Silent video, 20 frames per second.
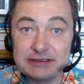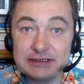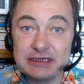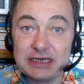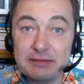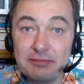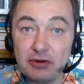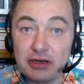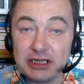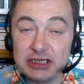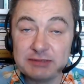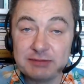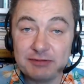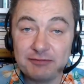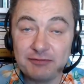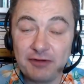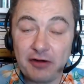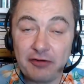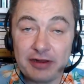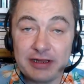deliberately to be
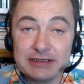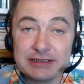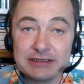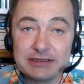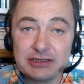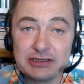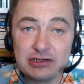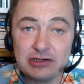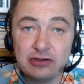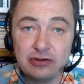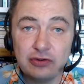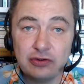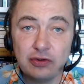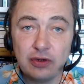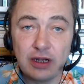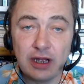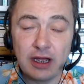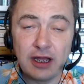very easy to